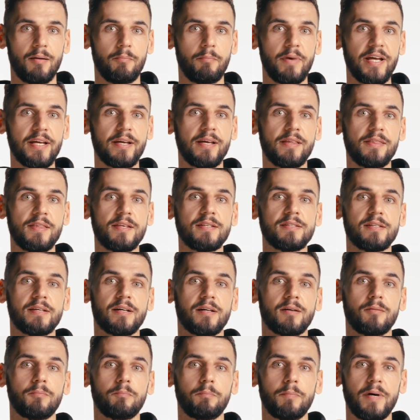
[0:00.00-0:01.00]
making this
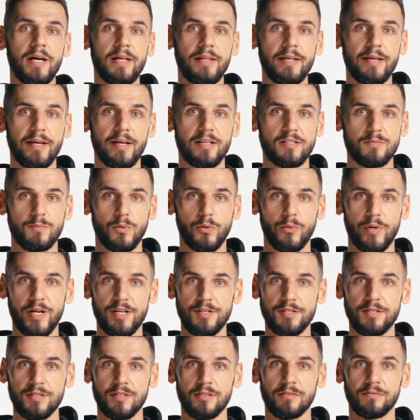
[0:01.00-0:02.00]
a compelling
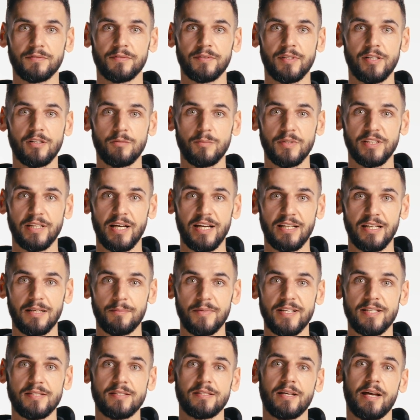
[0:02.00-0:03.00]
exploration of
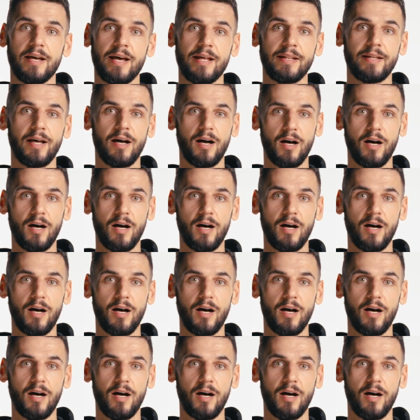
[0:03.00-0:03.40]
thermodynamics and